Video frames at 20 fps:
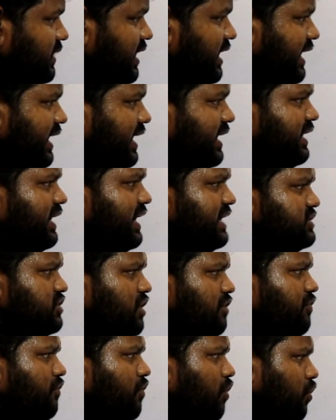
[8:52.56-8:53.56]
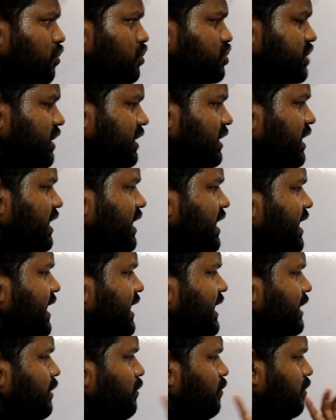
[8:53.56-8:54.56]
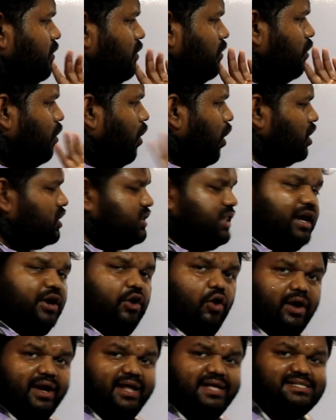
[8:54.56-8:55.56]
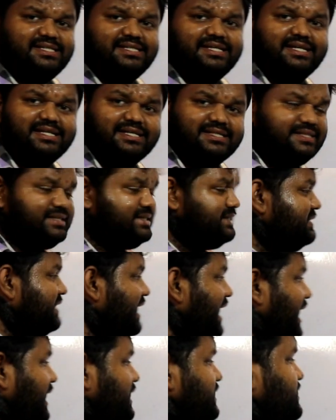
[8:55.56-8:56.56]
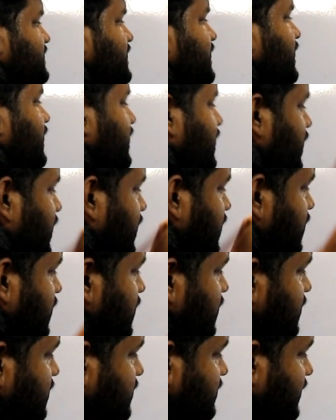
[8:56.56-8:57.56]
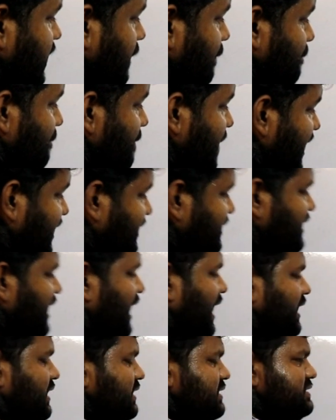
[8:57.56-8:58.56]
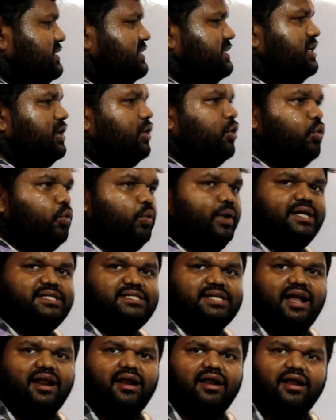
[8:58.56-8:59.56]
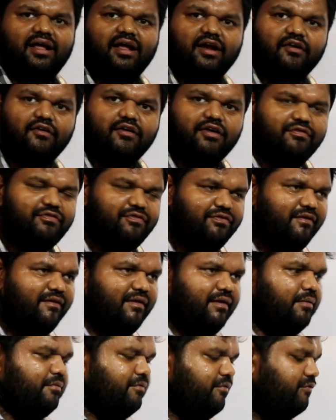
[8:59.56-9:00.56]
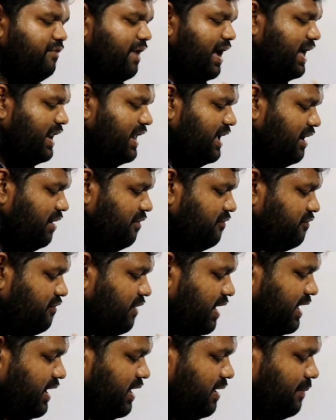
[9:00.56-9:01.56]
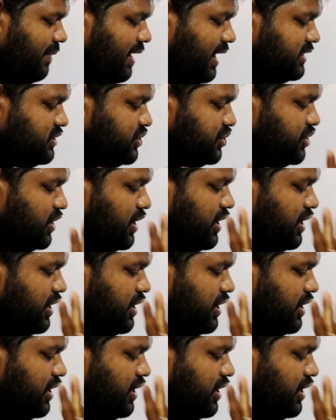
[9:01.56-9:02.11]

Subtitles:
in case of corrosion, you got the knowledge that the metals which are very much